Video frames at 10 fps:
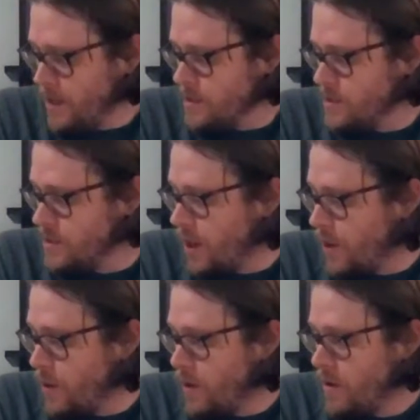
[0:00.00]

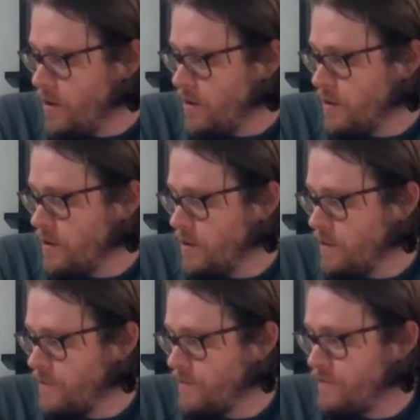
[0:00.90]
So
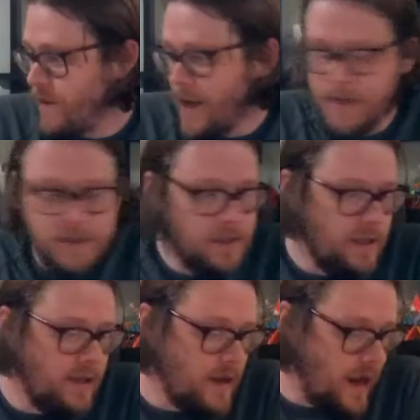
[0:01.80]

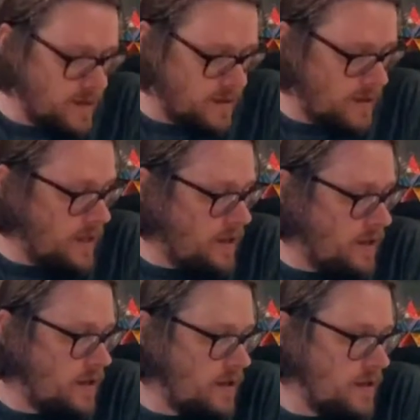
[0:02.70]
finally, I
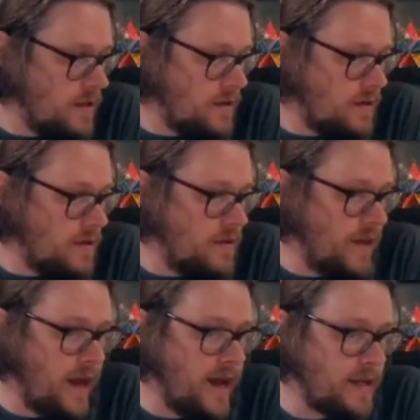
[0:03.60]
think
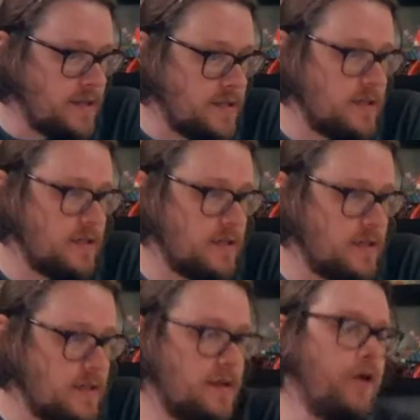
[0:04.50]
that,
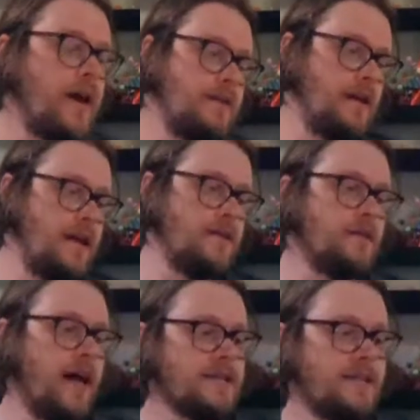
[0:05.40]
and then the
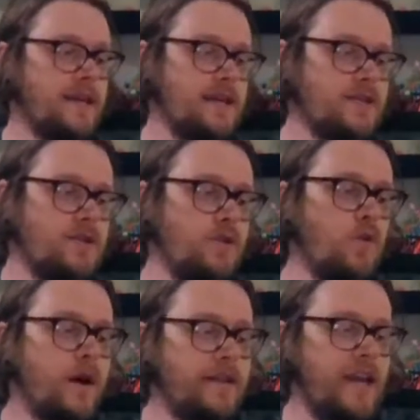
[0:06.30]
last thing is
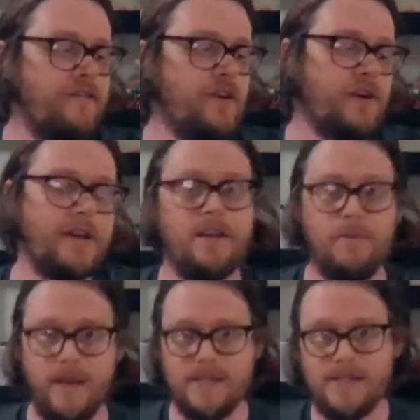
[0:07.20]
if you're going to
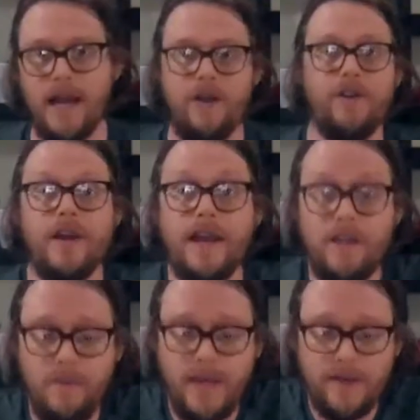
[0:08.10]
be inside or you're not going
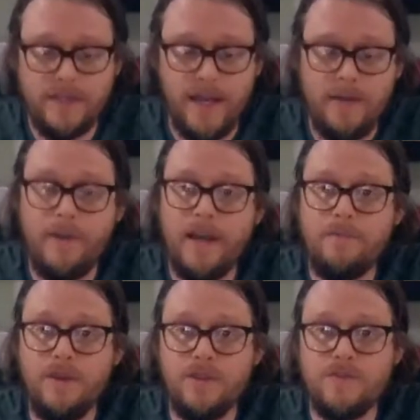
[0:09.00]
to be outside, it might be
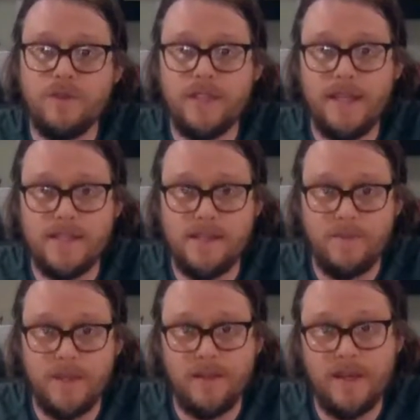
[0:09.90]
useful to get
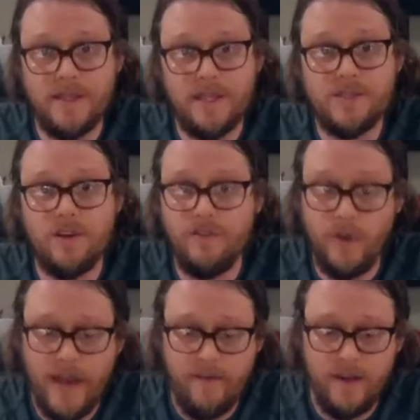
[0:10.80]
something like this, or if you
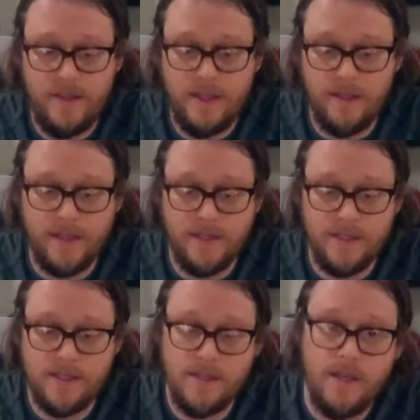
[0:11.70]
have anything like
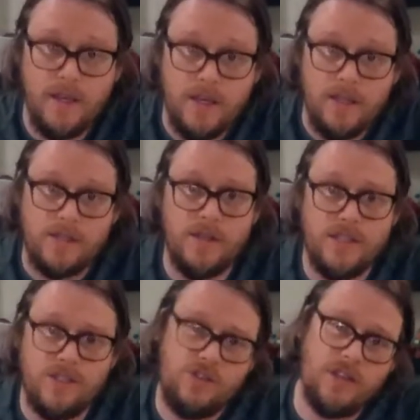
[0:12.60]
this. So this
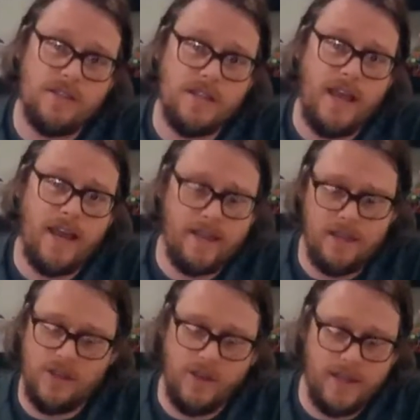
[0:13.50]
is just I think
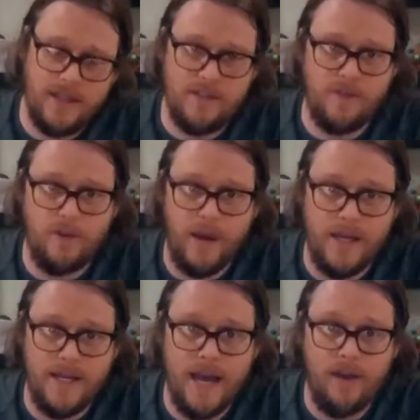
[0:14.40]
you can get this for about
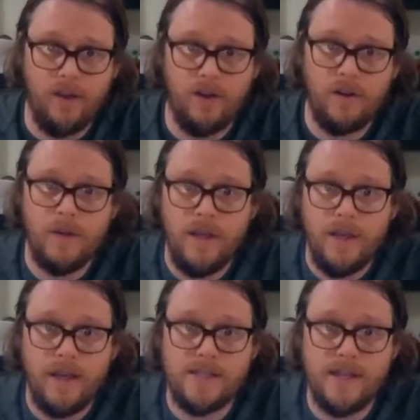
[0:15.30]
$1.
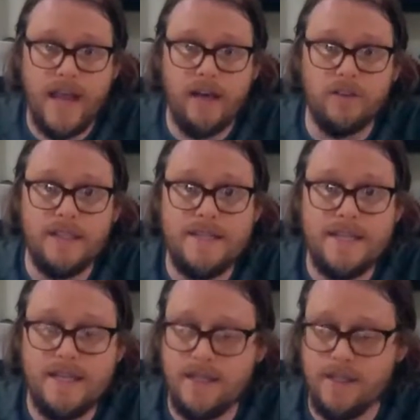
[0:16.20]
It's an
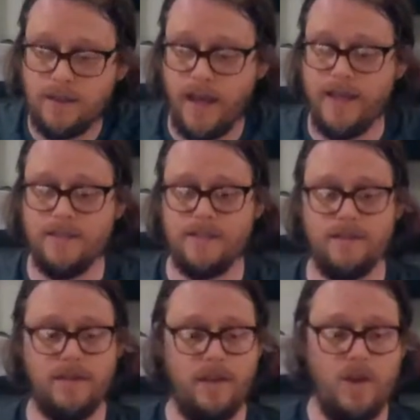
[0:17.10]
LED light
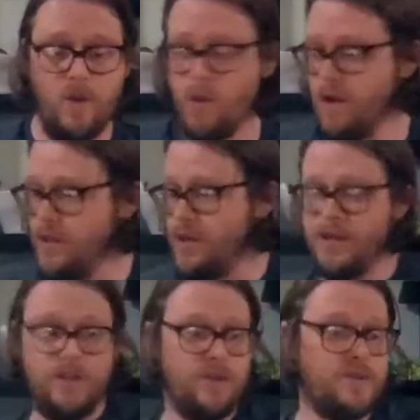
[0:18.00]
where you can
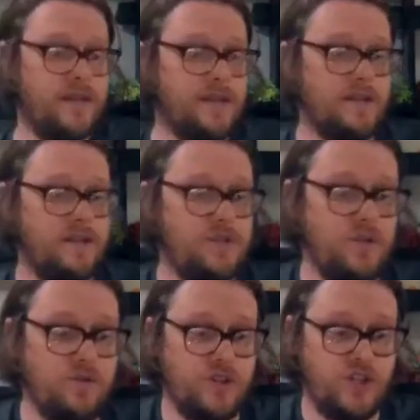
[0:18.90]
use it
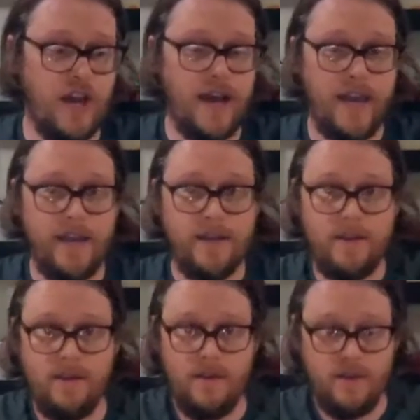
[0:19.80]
to shine
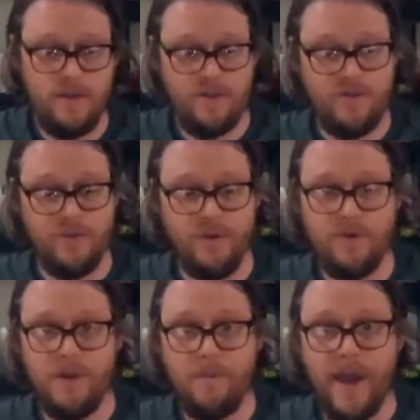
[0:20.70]
through
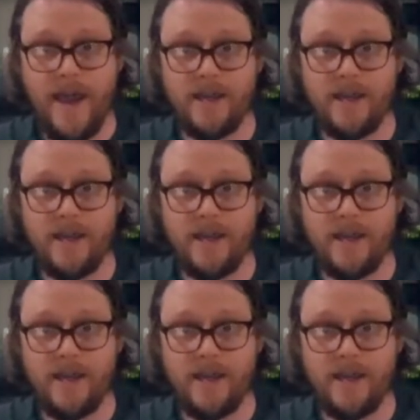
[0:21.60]
the back.